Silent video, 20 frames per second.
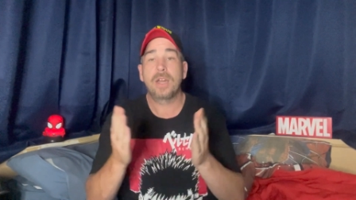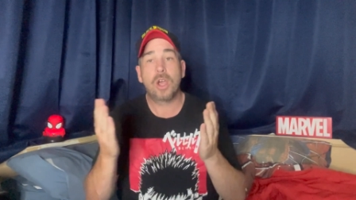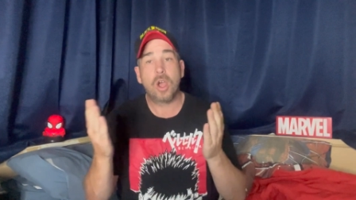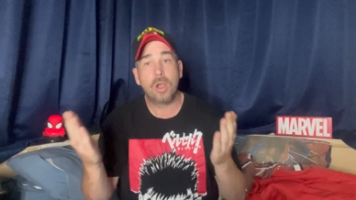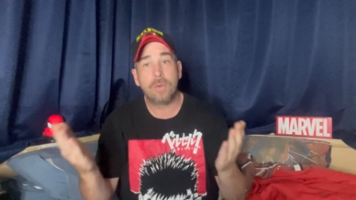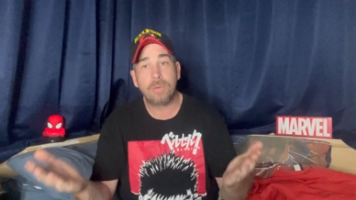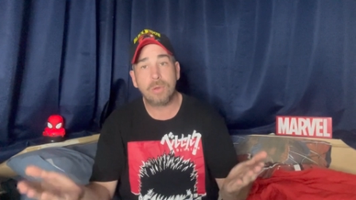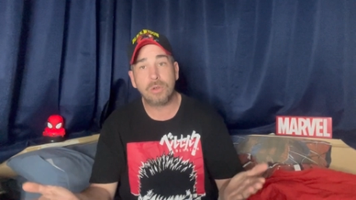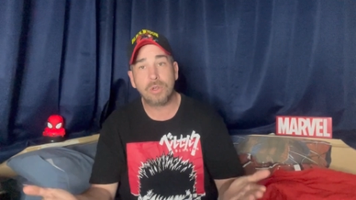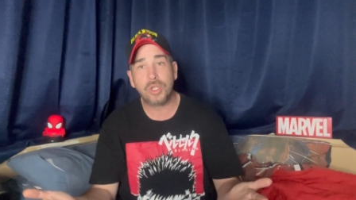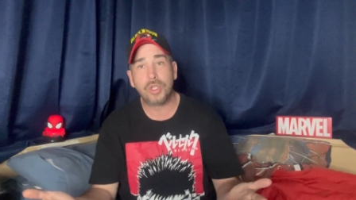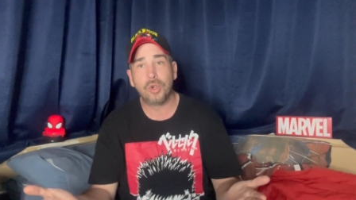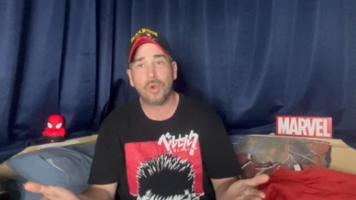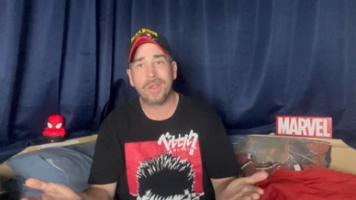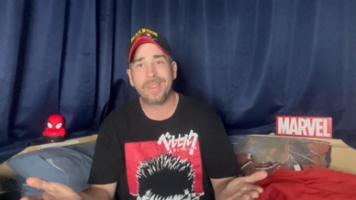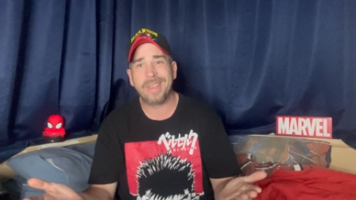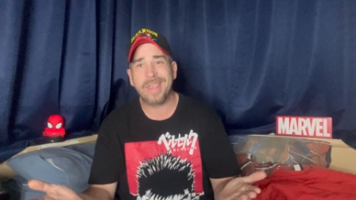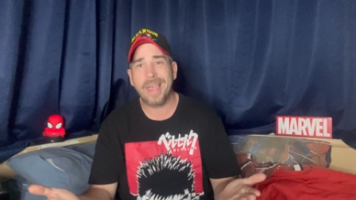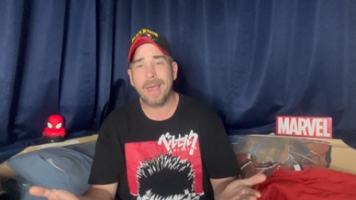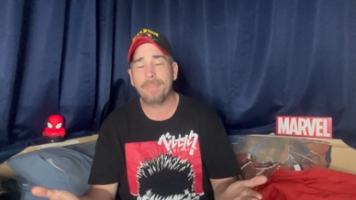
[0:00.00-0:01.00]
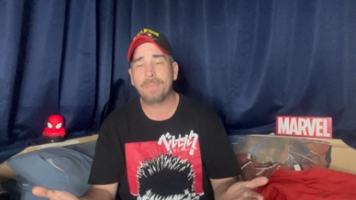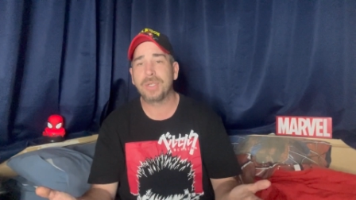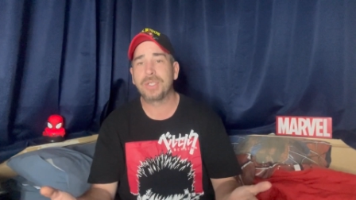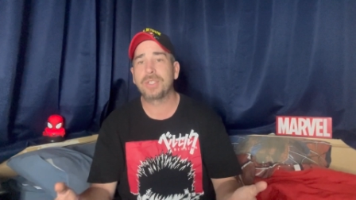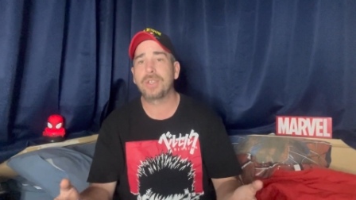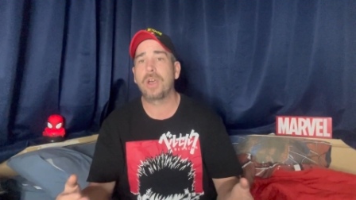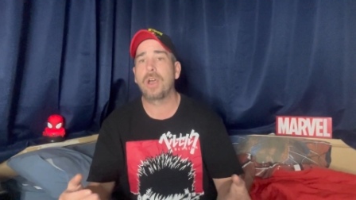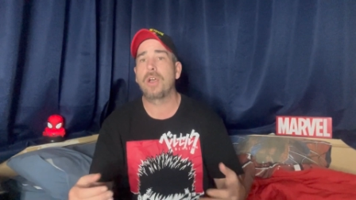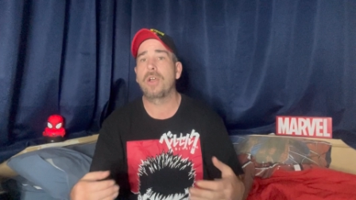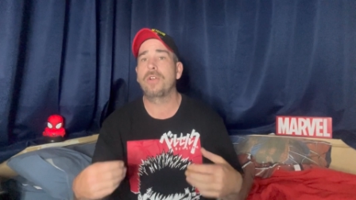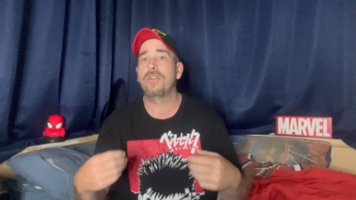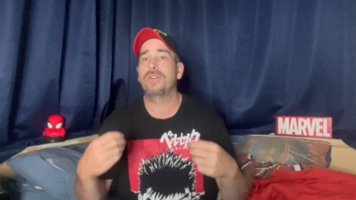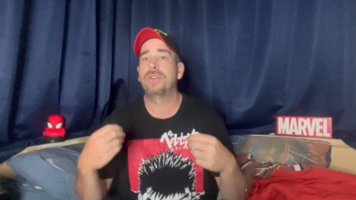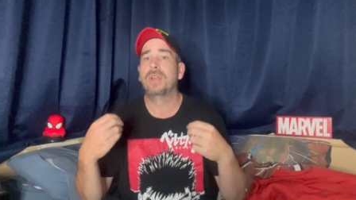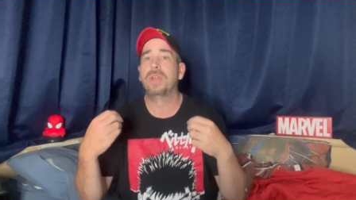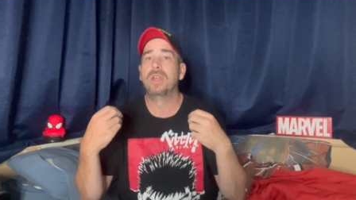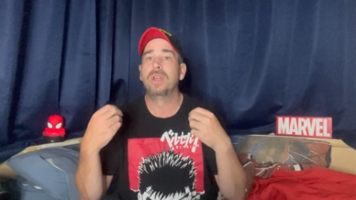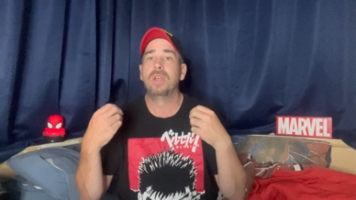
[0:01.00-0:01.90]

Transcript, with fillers: Hope you enjoyed the episode.